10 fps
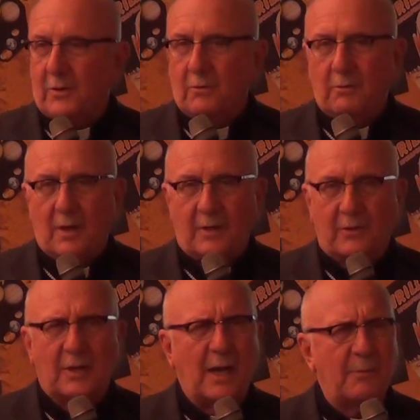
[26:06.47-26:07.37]

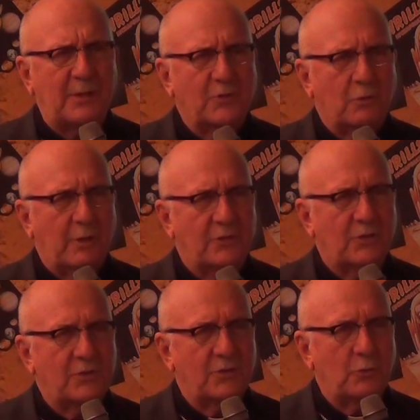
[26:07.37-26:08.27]
there comments or
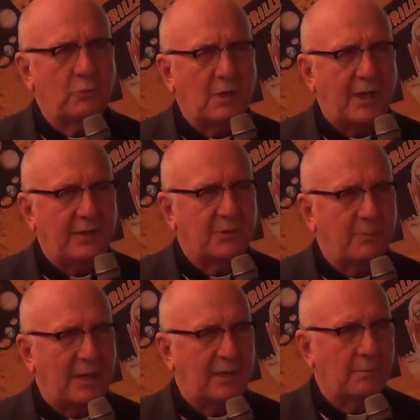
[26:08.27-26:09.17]
questions you would like to
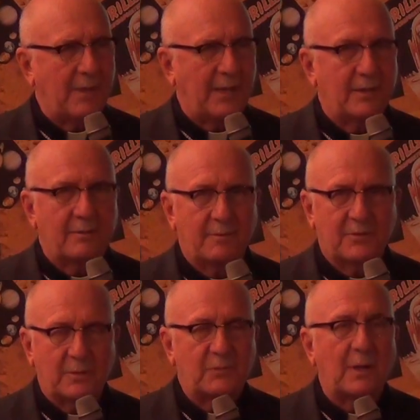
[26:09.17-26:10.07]
make about
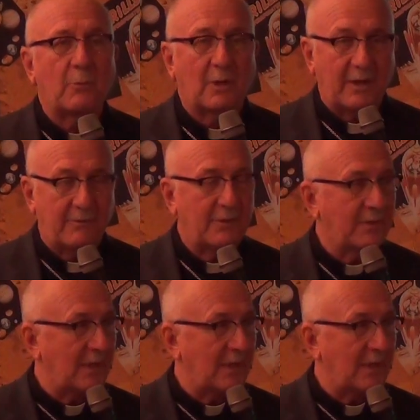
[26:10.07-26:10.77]
September 11th,